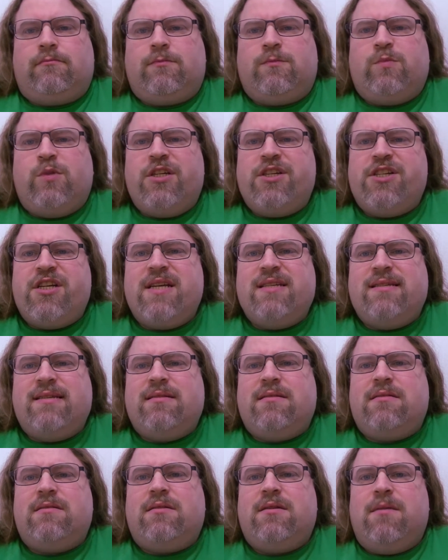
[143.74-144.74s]
Which
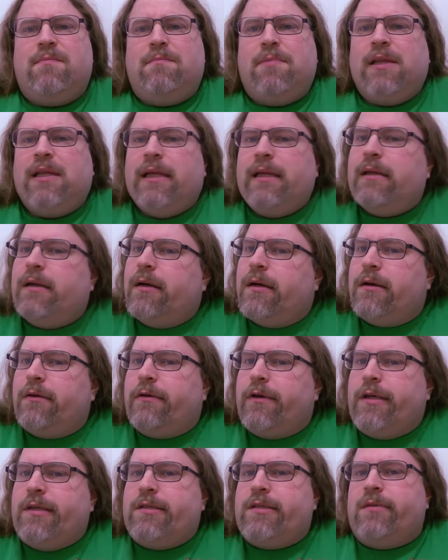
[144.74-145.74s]
isn't completely
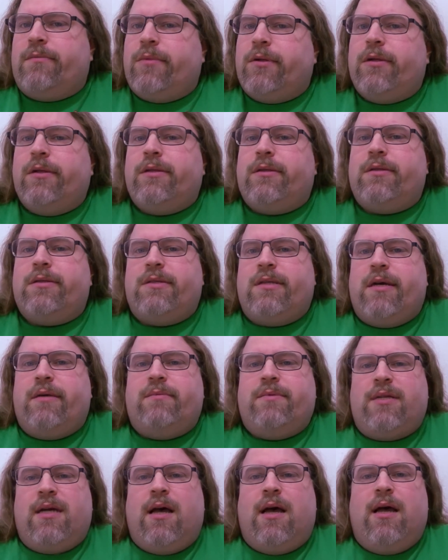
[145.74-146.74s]
unreasonable. At the
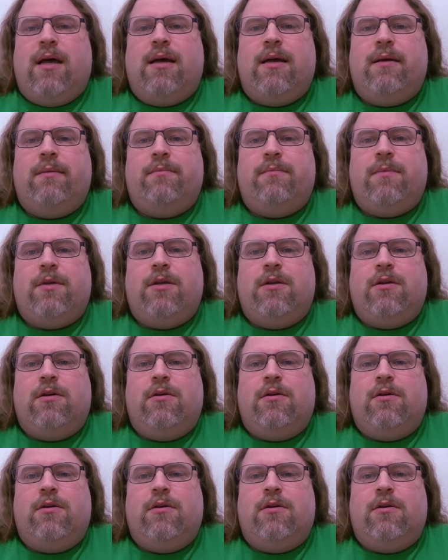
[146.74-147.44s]
same time,